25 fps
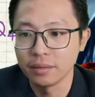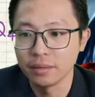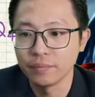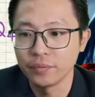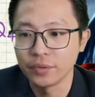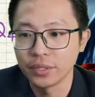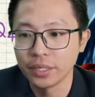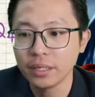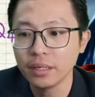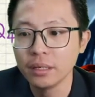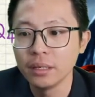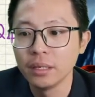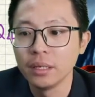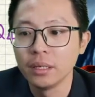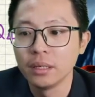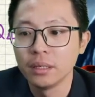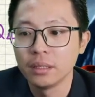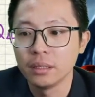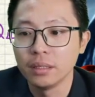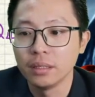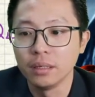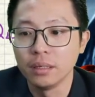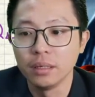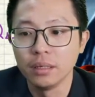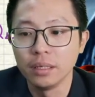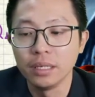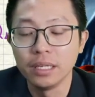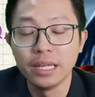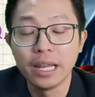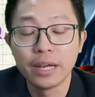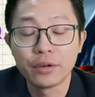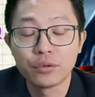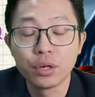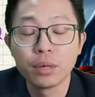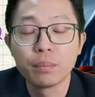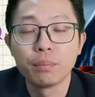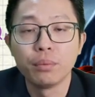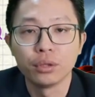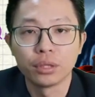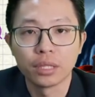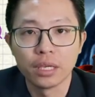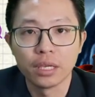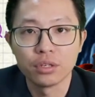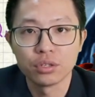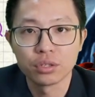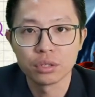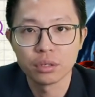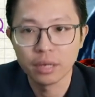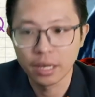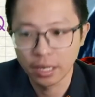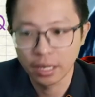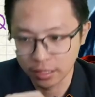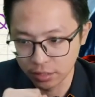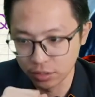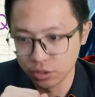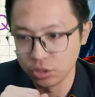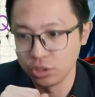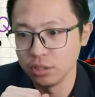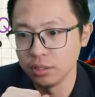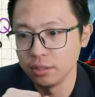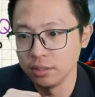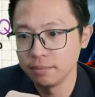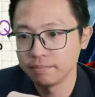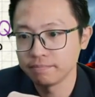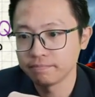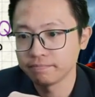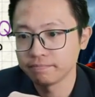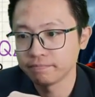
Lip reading: Yeah, the electric potential energy.